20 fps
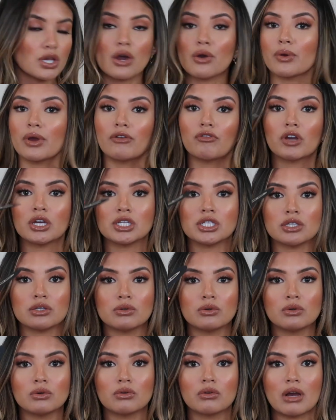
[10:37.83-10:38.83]
so if I
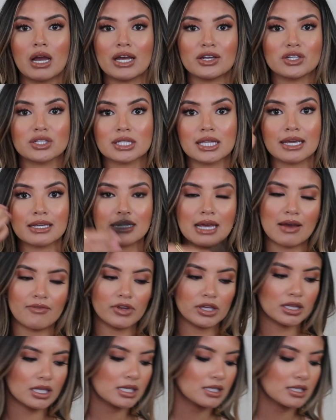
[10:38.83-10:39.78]
do, I just like having